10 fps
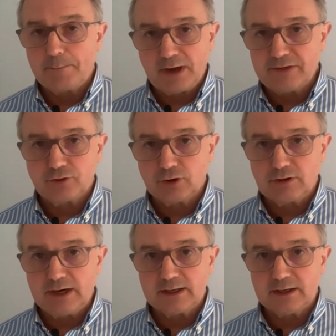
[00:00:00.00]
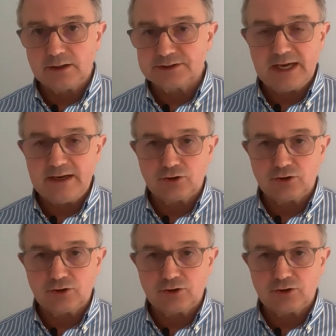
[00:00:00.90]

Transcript: plethora of credit cards.